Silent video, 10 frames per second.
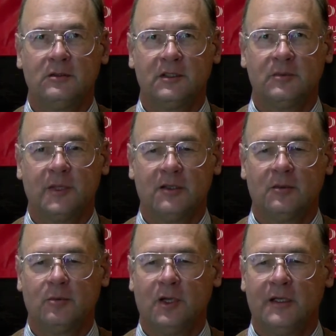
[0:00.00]
expect
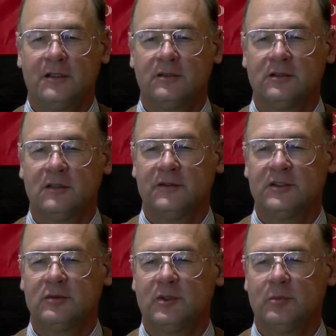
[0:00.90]
the products and
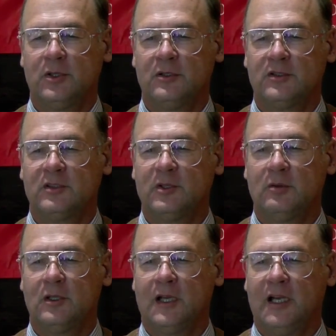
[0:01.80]
services we purchase to be
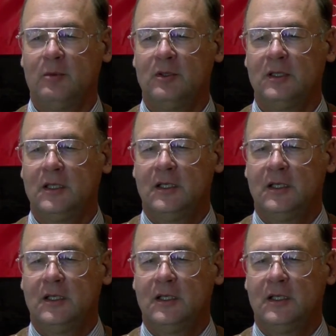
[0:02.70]
reliable